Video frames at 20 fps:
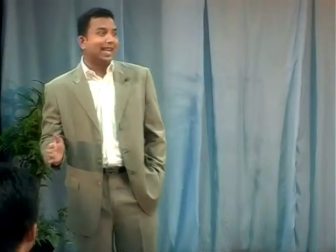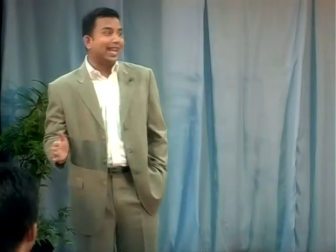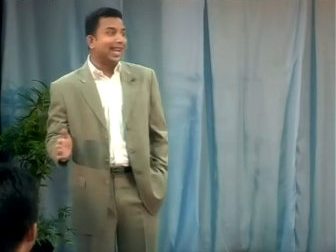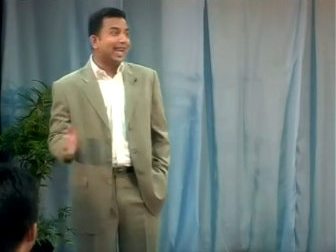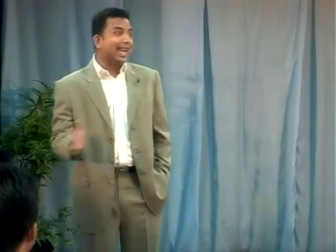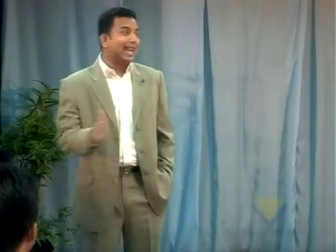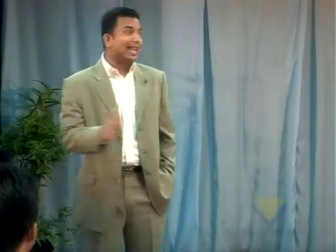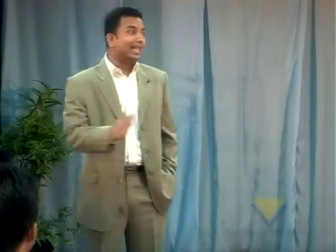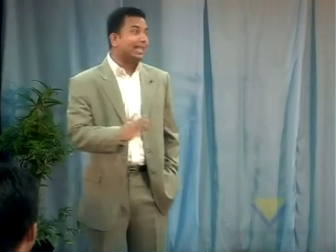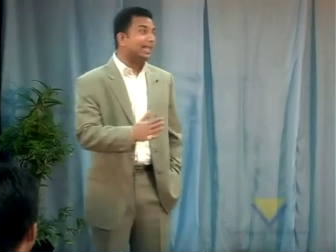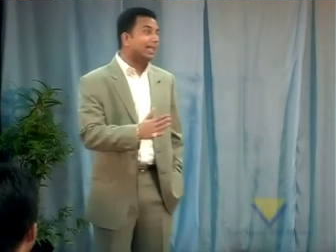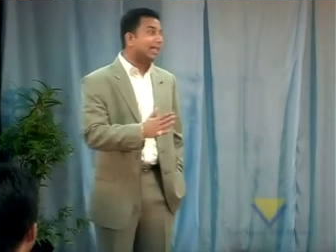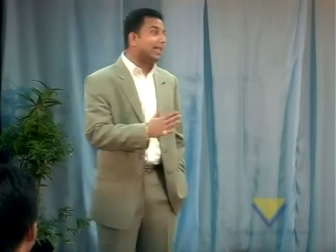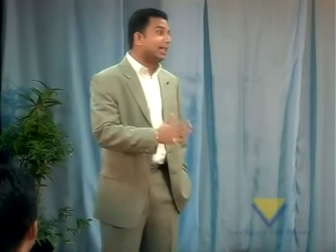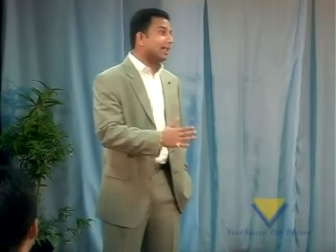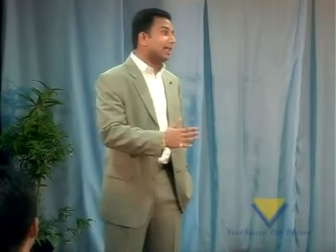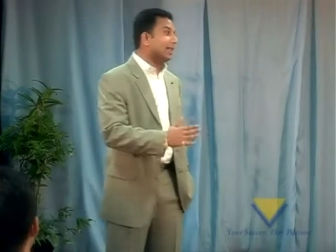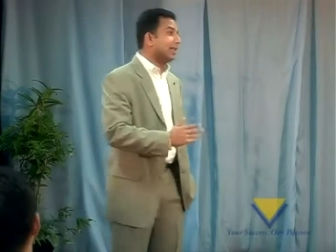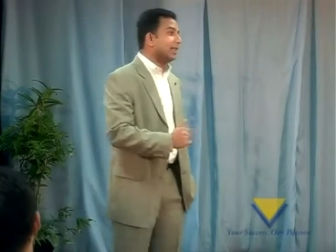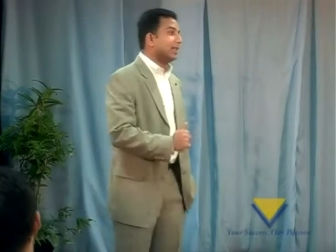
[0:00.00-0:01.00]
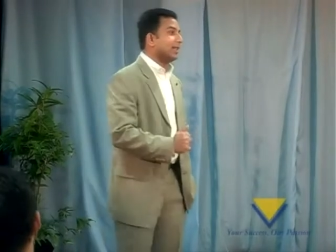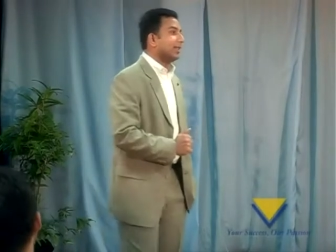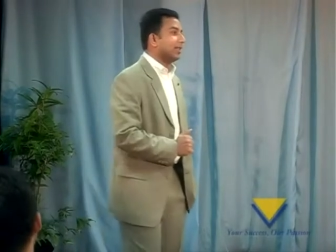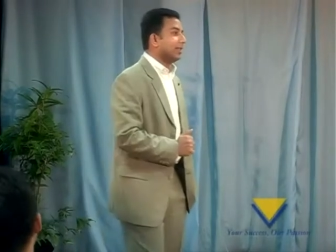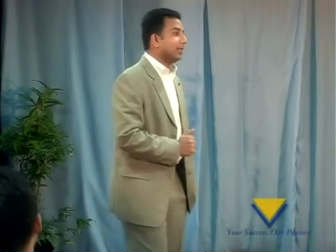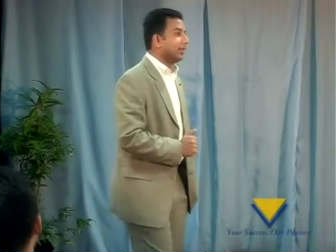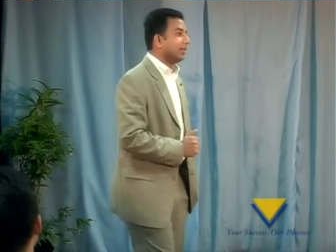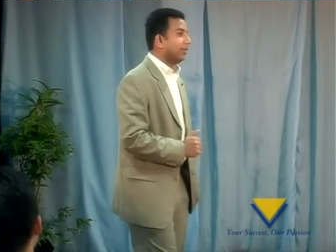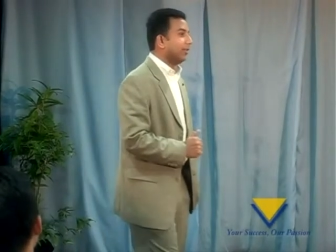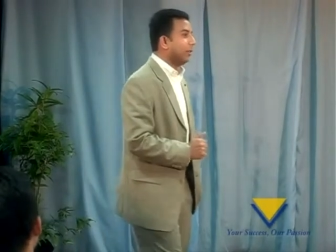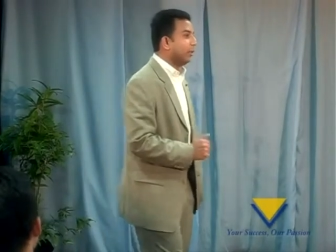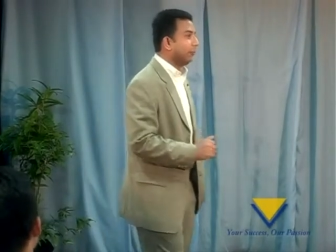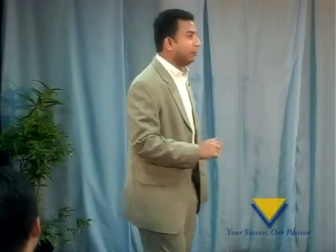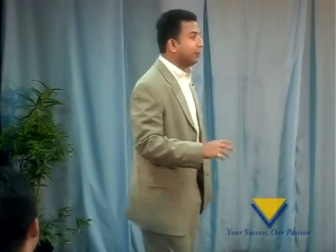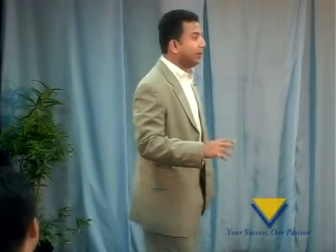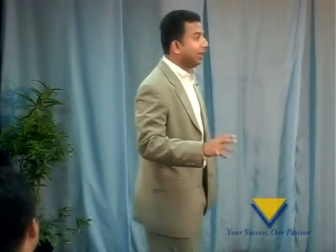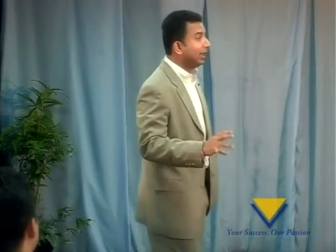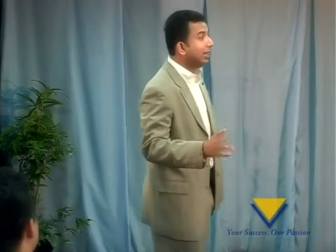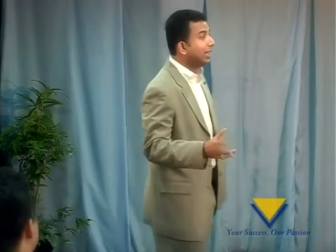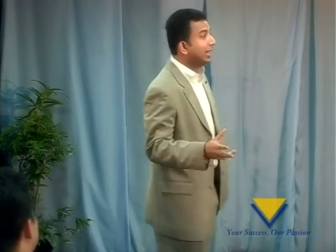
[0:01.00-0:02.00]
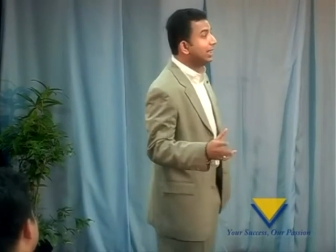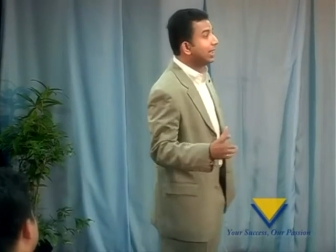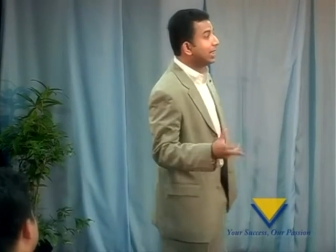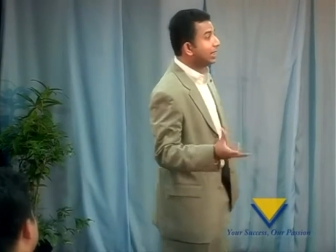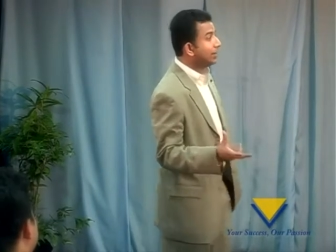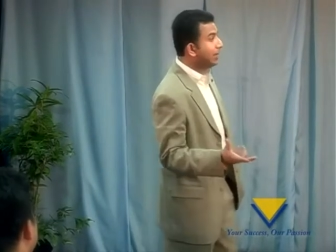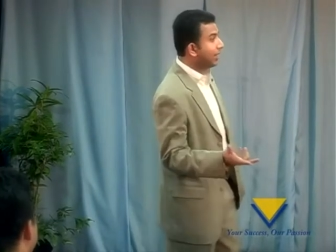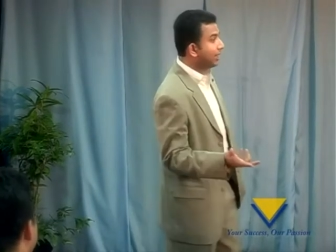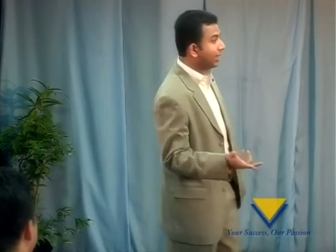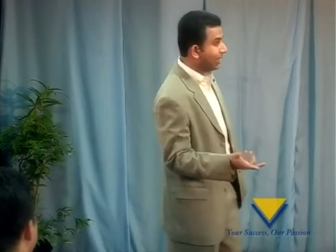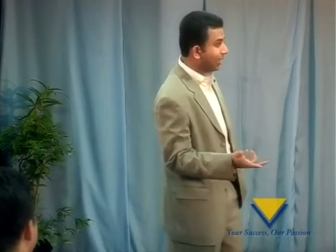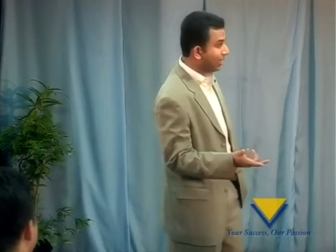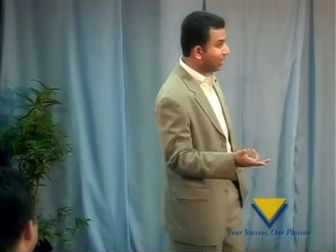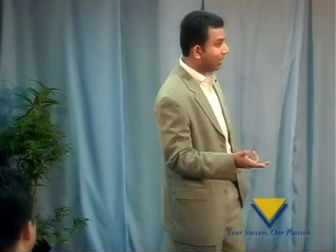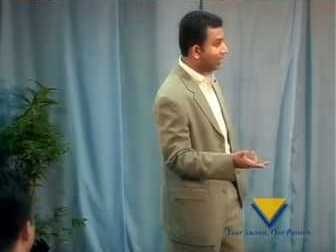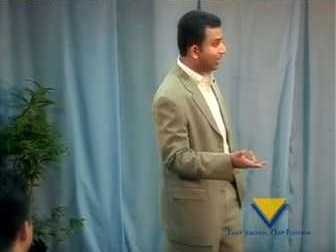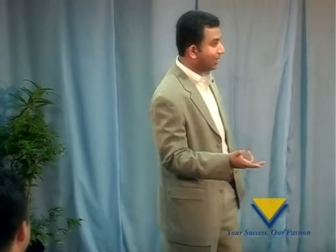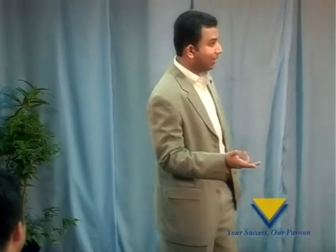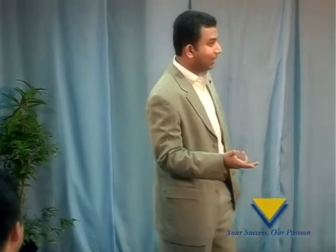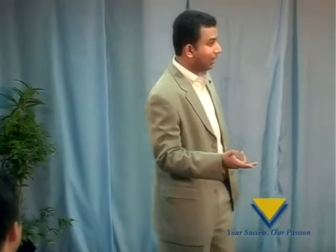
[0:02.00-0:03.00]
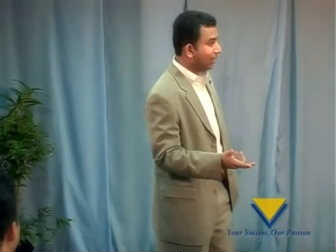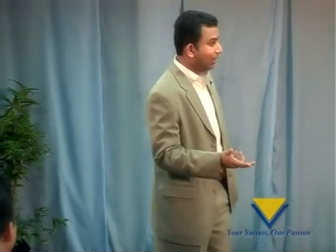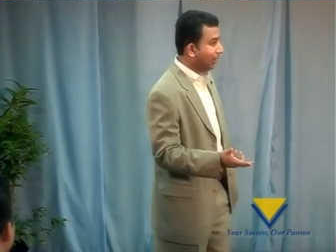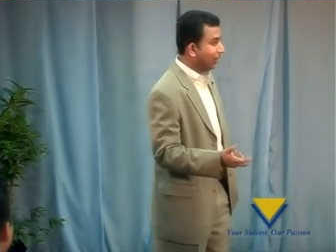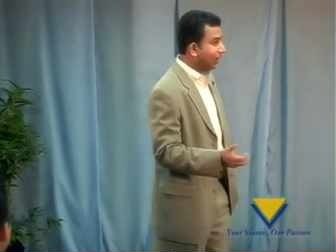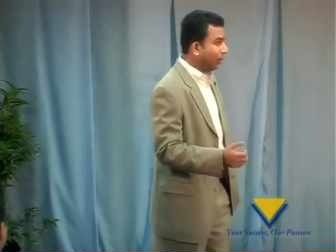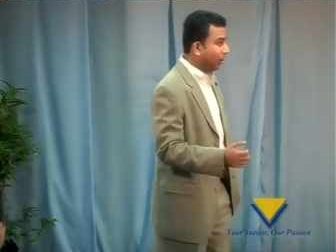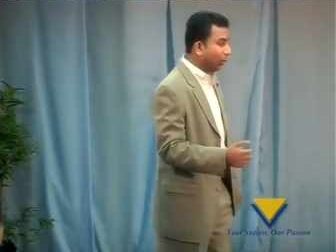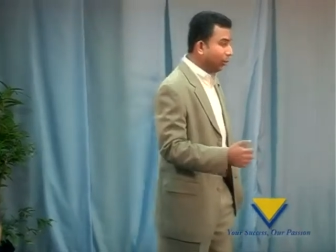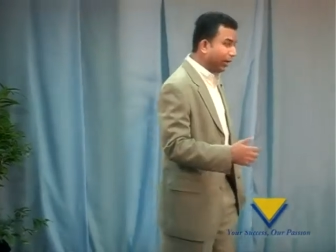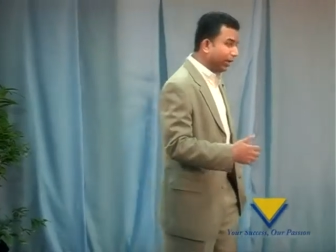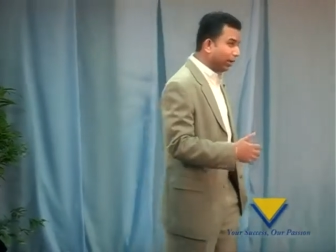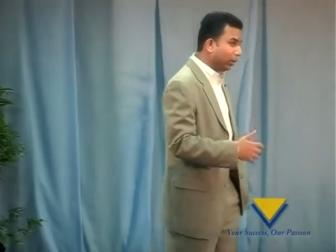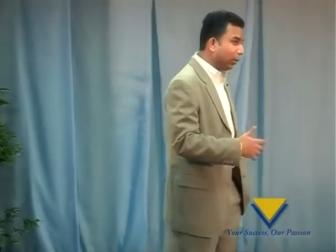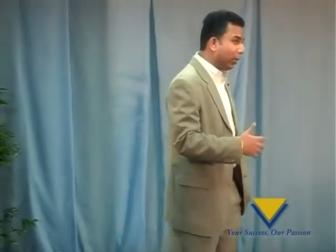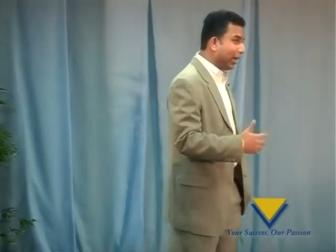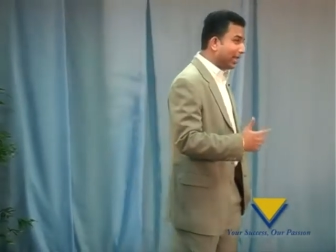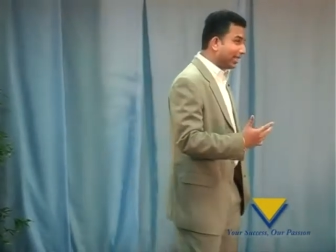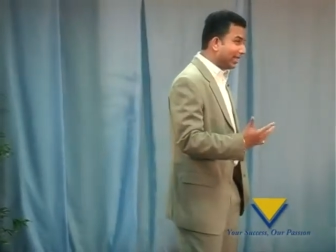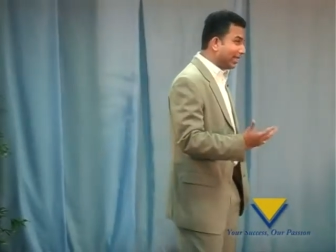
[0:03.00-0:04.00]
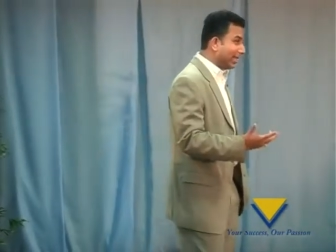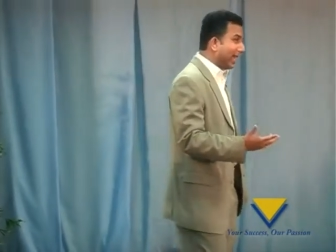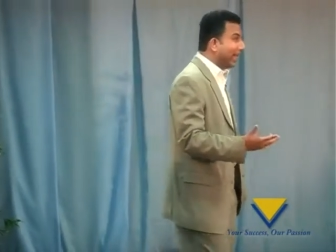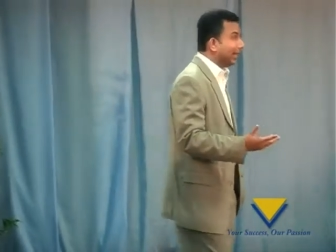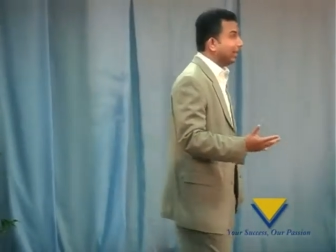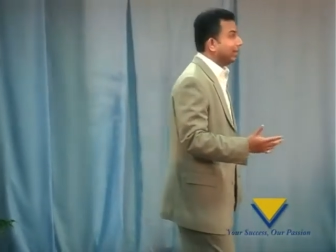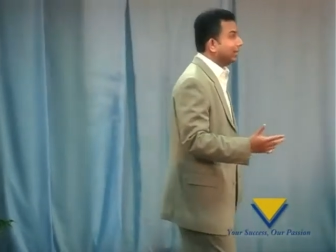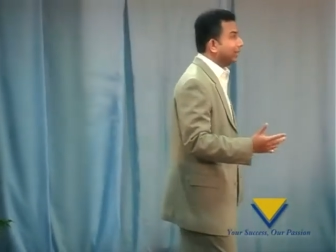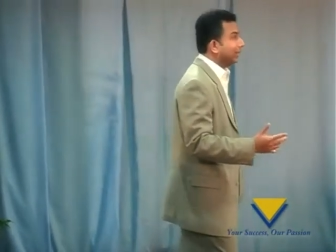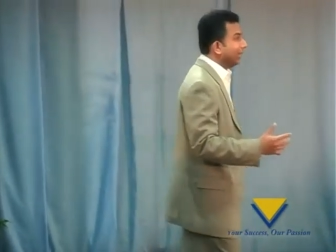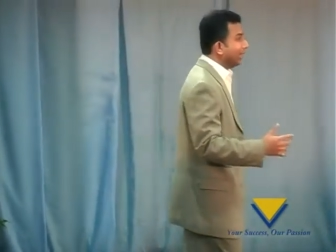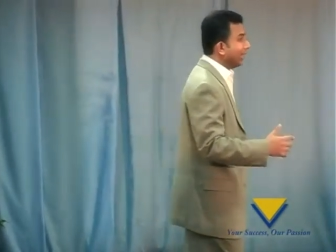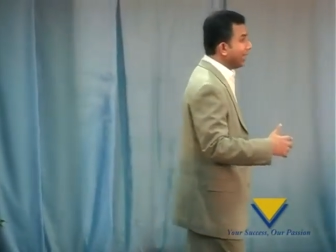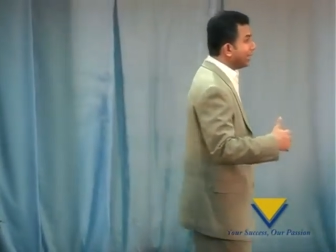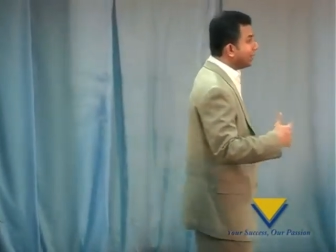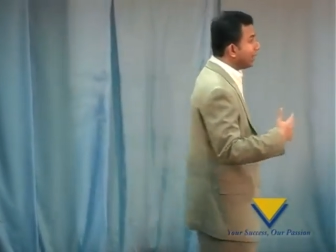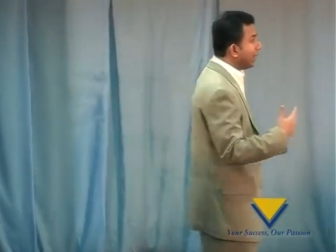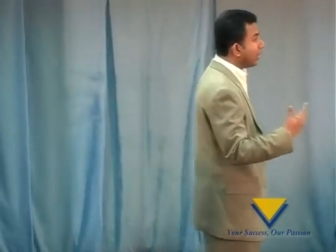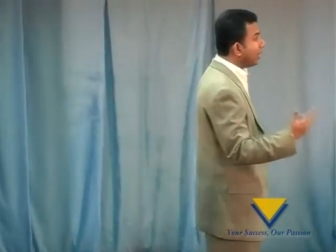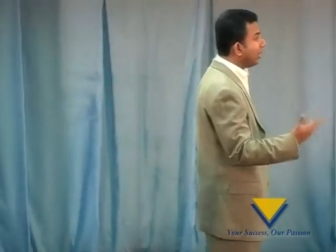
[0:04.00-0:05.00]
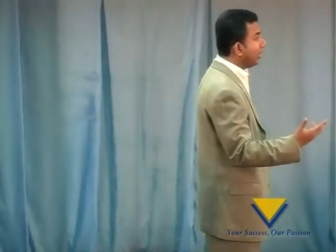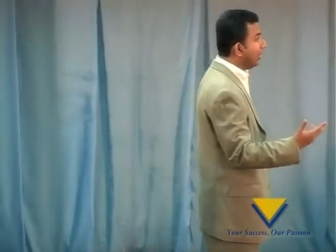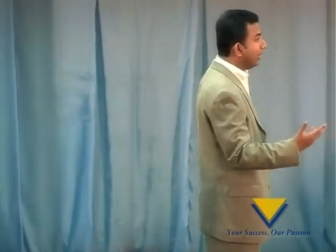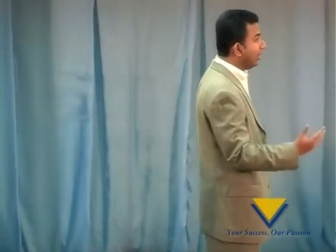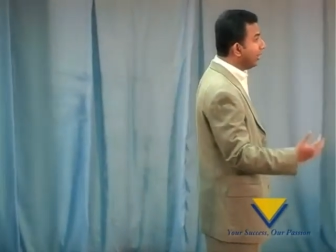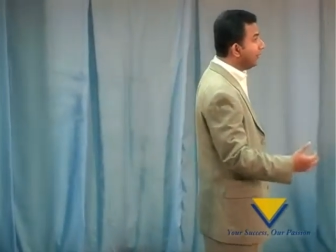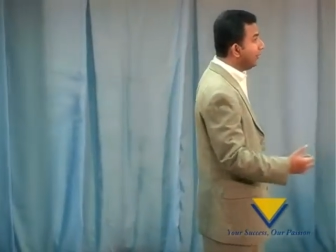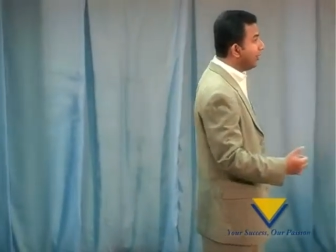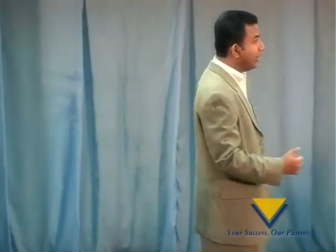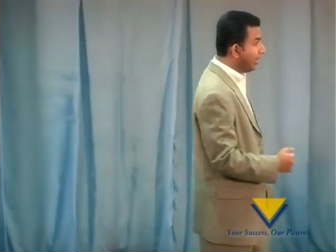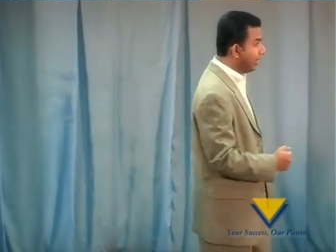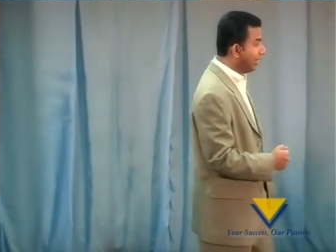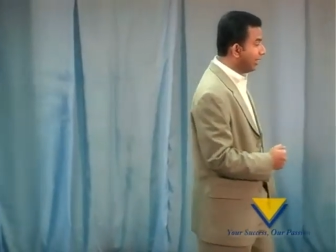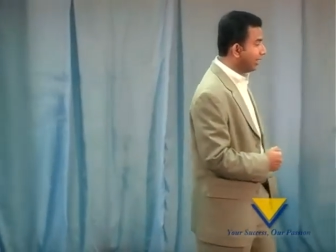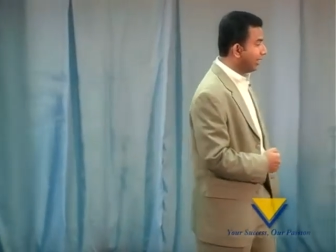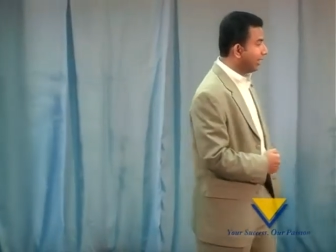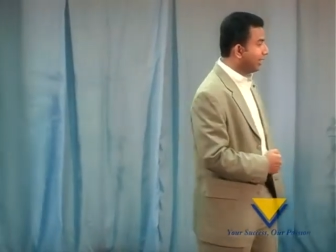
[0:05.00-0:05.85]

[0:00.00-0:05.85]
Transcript: 8 years of building this business, with QuestNet, and especially the V,